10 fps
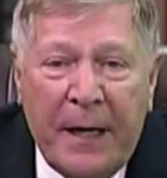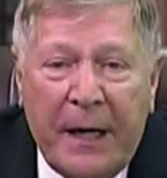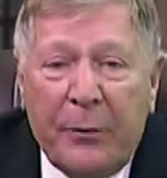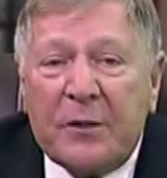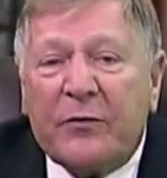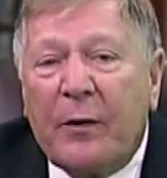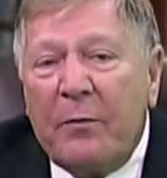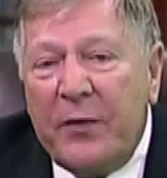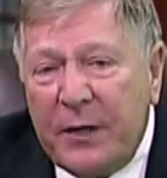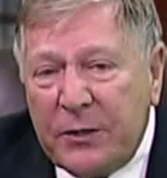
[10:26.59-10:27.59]
It was
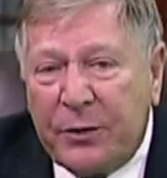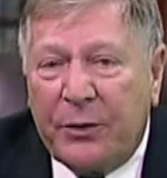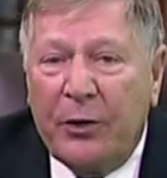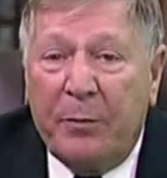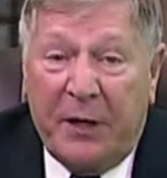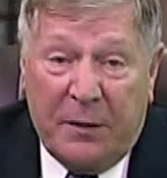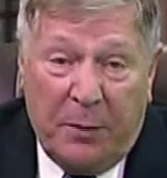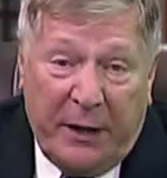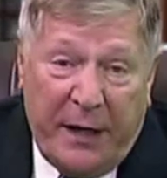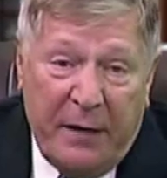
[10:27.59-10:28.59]
from this group, it is
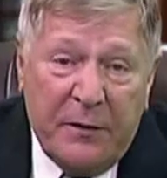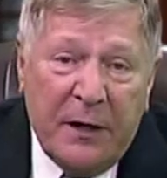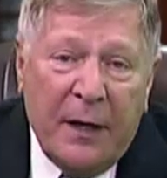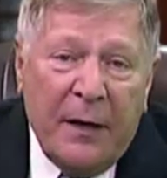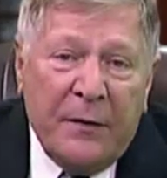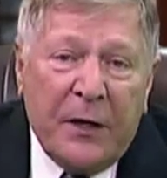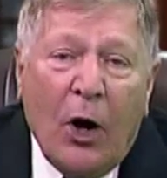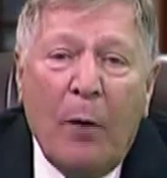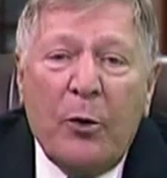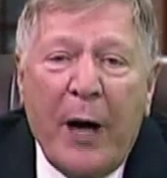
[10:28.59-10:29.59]
believed, that
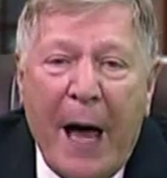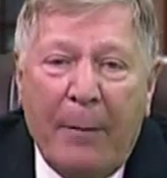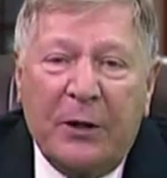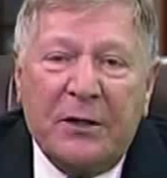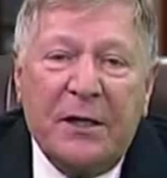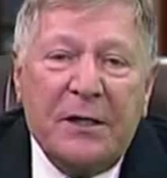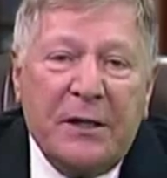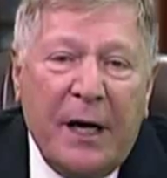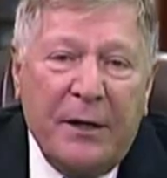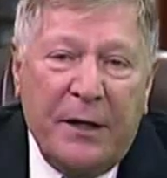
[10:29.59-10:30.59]
Homo habilis
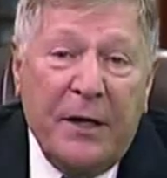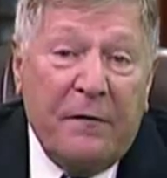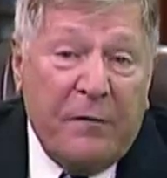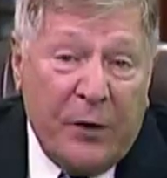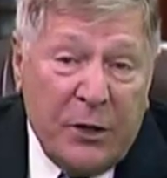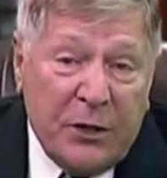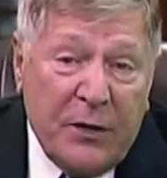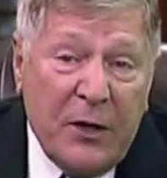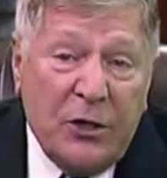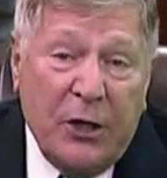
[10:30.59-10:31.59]
descended, the first
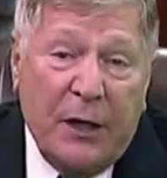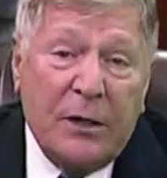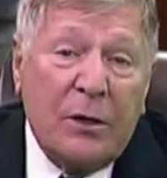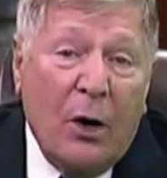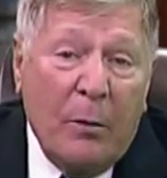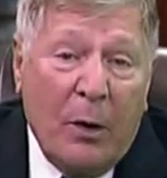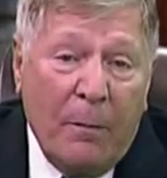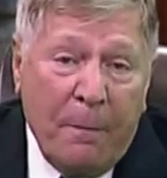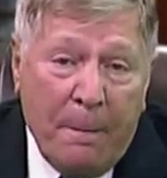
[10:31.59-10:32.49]
in the genus Homo.